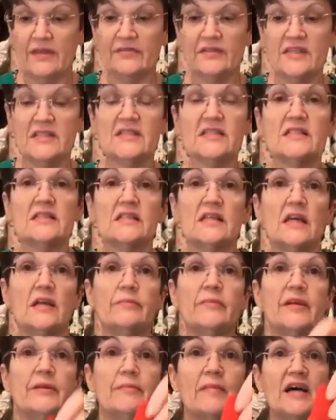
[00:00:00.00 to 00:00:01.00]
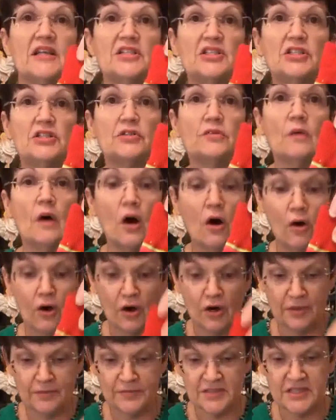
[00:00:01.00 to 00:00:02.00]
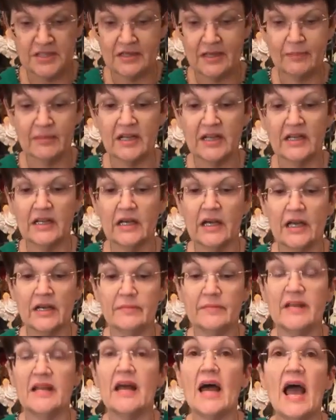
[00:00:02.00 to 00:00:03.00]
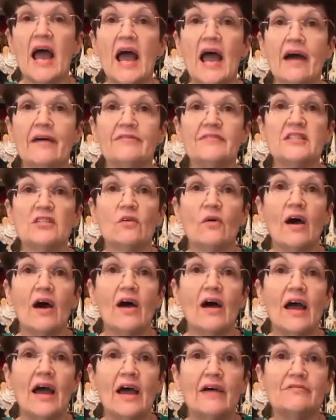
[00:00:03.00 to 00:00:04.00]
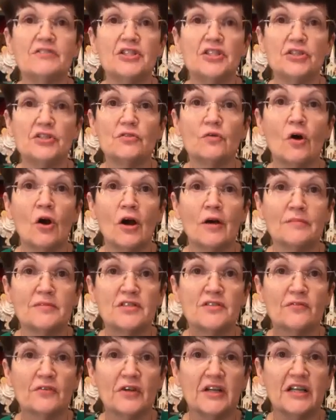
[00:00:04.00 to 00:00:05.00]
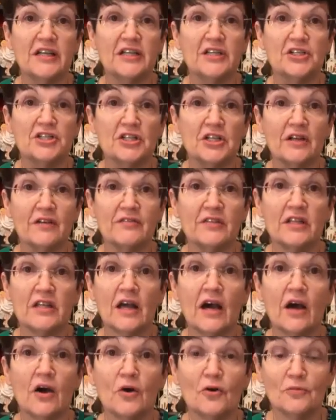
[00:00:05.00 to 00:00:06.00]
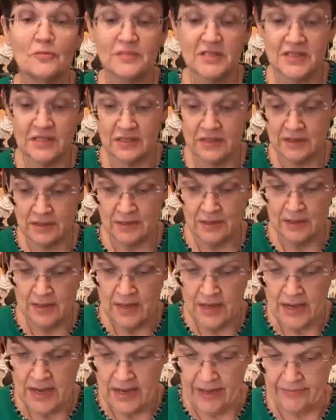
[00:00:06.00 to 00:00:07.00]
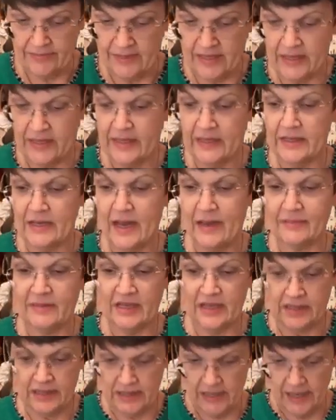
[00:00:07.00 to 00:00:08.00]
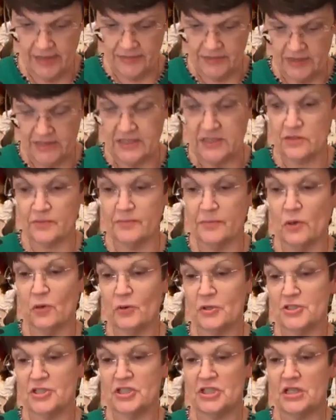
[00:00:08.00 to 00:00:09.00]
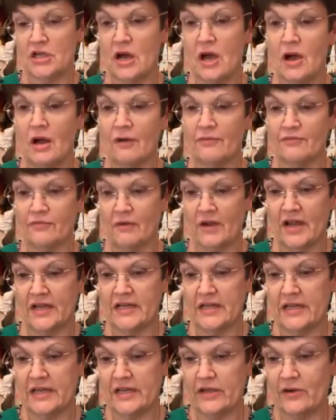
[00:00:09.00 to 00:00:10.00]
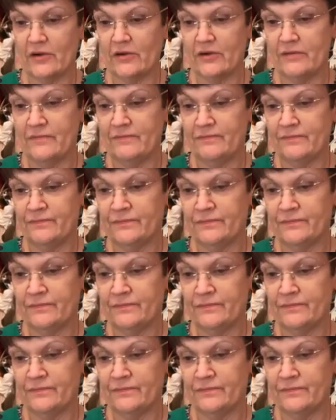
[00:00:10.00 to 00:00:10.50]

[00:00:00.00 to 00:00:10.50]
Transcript: And this is going to be my two arms. I'm going to cut them in half, so I'll have two arms for each of the gnomes. And then I'm going to cut this portion off right here.